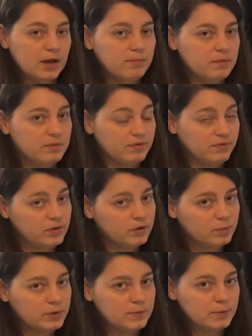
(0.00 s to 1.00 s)
and maybe
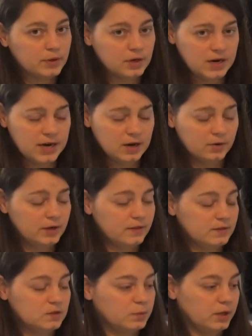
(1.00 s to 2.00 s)
fewer people are out in
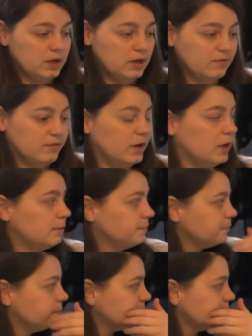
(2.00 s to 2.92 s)
the spring and fall.